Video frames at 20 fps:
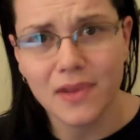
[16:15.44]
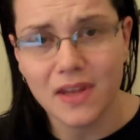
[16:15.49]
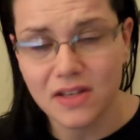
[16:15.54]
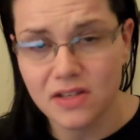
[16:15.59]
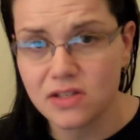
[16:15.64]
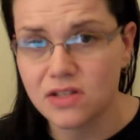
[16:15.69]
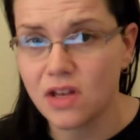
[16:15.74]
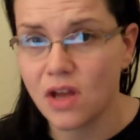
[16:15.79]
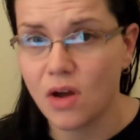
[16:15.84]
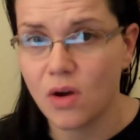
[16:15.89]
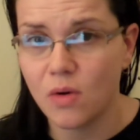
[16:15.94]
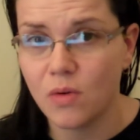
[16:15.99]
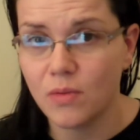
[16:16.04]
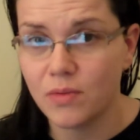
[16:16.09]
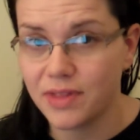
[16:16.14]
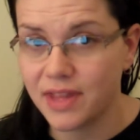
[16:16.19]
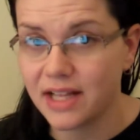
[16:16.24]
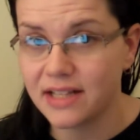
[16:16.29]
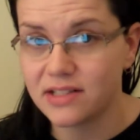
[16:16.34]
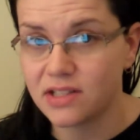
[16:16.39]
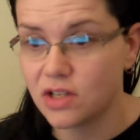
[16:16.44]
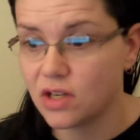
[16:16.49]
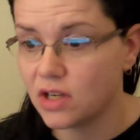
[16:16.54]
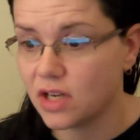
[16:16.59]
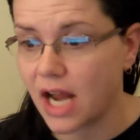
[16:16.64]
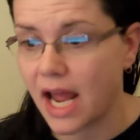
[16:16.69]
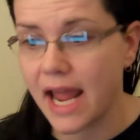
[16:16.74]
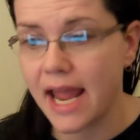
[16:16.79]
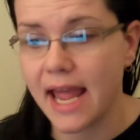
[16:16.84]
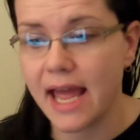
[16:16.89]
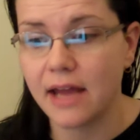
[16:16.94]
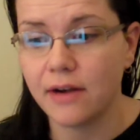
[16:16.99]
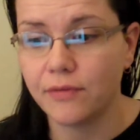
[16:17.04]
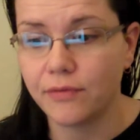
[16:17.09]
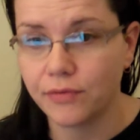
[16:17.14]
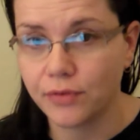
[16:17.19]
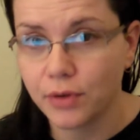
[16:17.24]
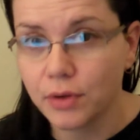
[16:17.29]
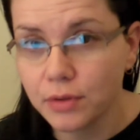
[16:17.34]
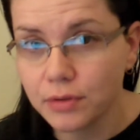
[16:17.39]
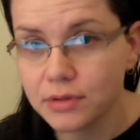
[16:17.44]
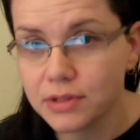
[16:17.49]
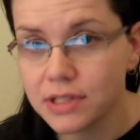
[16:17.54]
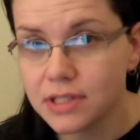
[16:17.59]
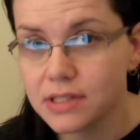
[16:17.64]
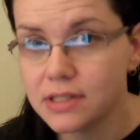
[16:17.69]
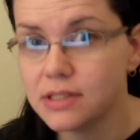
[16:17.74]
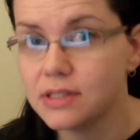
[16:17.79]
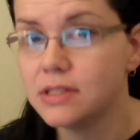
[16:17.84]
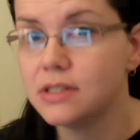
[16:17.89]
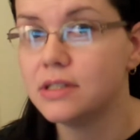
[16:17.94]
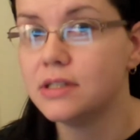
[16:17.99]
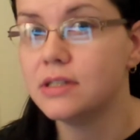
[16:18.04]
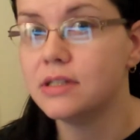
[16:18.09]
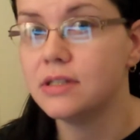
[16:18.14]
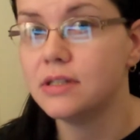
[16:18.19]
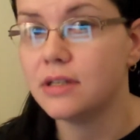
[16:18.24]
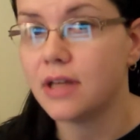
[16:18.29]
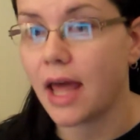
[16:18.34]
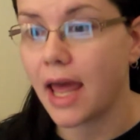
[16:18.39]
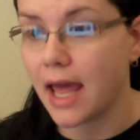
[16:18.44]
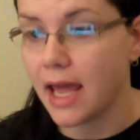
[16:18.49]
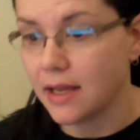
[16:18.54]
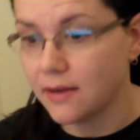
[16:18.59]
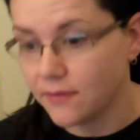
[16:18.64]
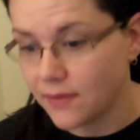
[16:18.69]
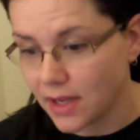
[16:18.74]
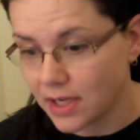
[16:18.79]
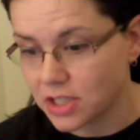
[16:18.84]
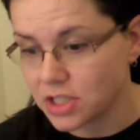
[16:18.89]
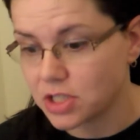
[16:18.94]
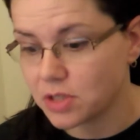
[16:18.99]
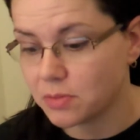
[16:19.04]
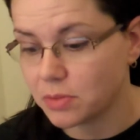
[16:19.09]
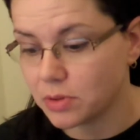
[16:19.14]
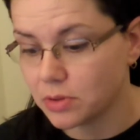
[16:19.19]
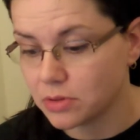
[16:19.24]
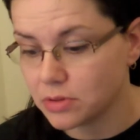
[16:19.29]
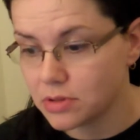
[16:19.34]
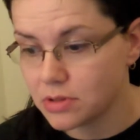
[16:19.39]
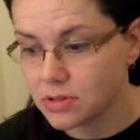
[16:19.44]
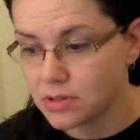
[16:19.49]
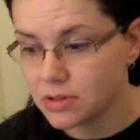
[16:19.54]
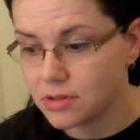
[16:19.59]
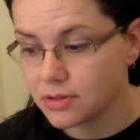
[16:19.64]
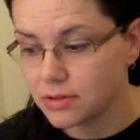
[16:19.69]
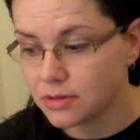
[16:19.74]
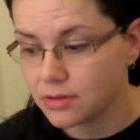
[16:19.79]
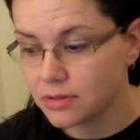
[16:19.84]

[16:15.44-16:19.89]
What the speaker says: So that's good. I had fruit and vegetables.